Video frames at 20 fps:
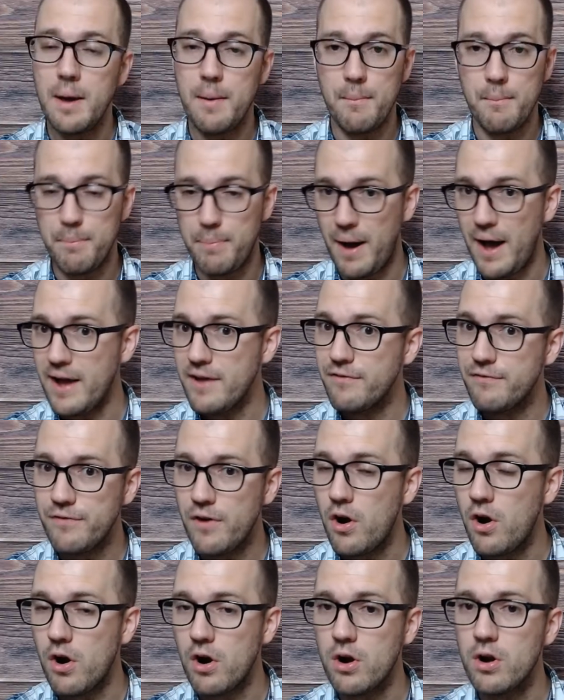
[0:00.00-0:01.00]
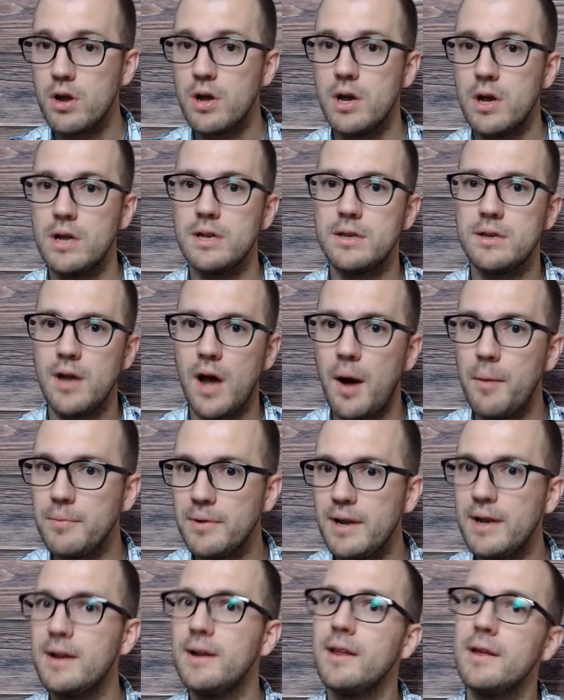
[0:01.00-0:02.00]
by far
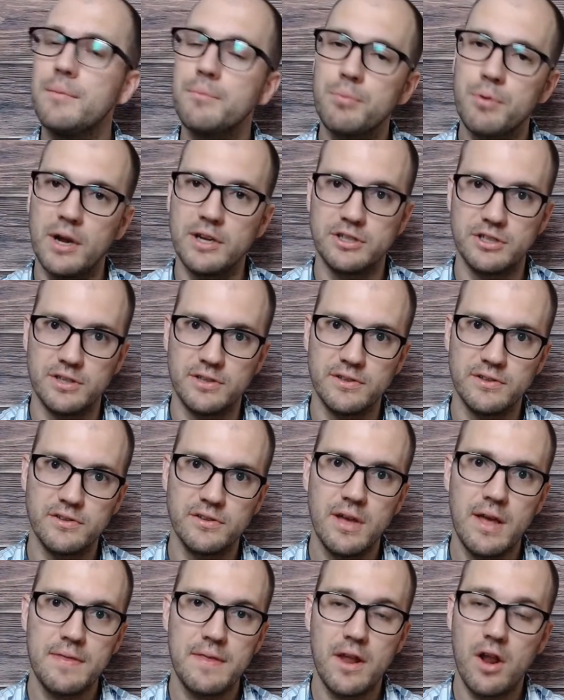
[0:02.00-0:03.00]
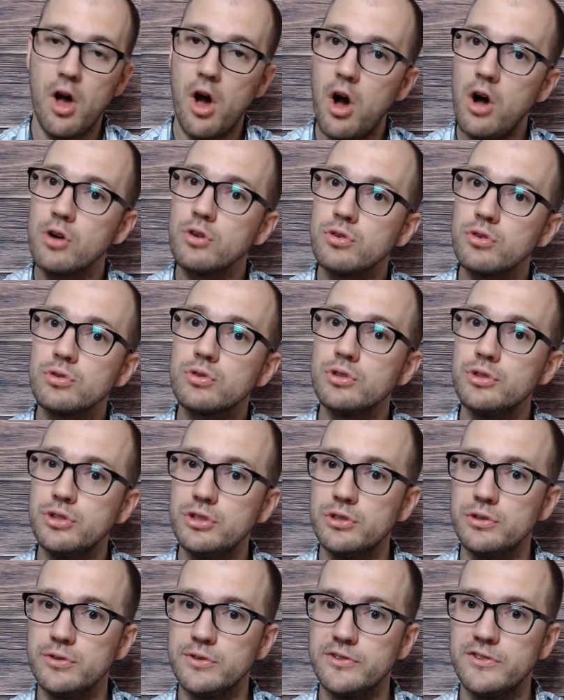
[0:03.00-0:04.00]
dominated impressions. That on Google
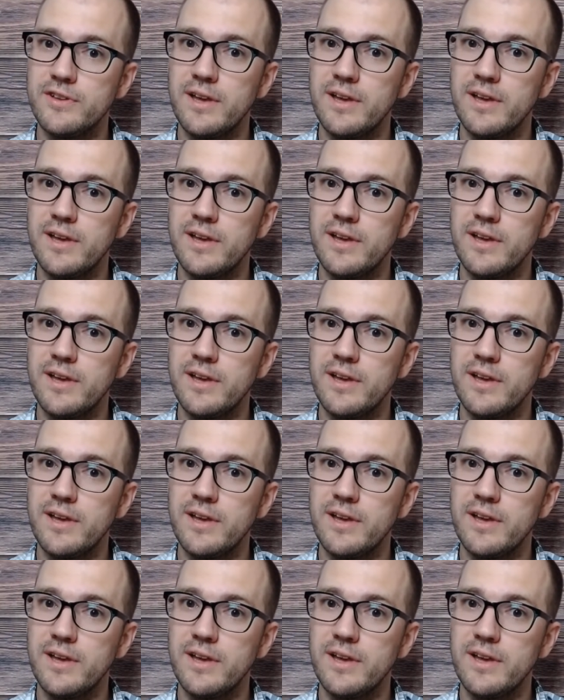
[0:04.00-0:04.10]
News,